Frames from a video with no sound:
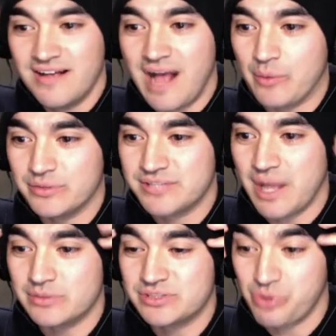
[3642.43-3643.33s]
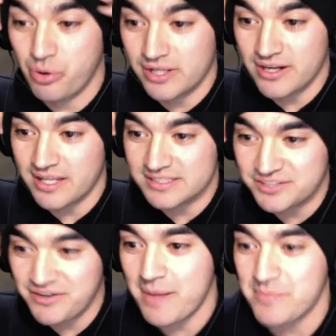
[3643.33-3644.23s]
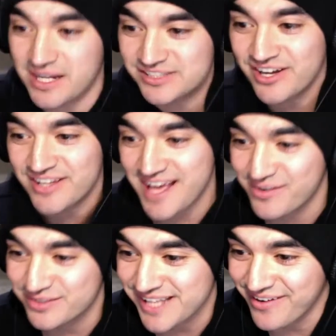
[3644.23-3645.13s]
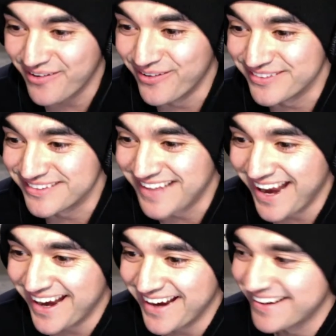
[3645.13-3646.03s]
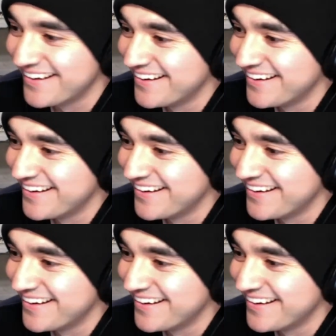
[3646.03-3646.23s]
I was scrolling on Instagram and I saw that. I was like, oh, dang.